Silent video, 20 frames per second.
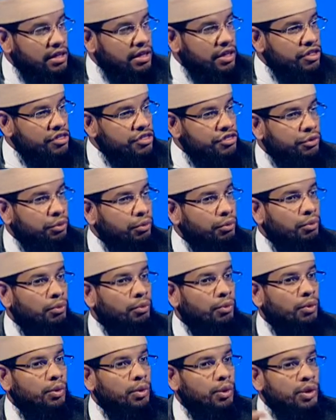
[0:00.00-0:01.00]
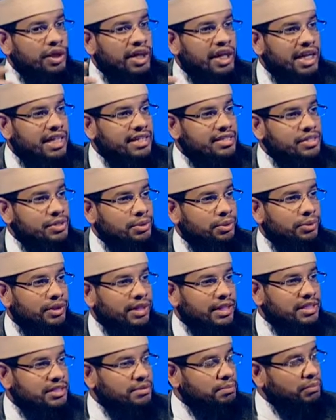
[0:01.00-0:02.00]
through looking into
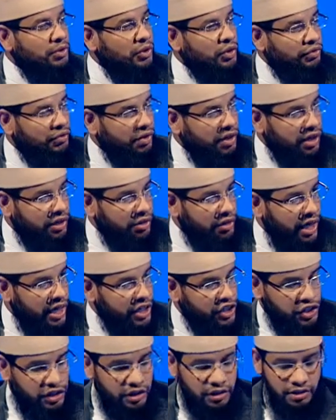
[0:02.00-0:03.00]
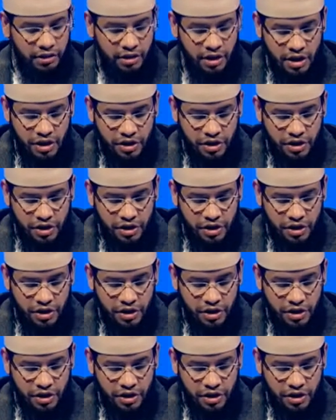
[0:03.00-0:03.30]
His beautiful creation,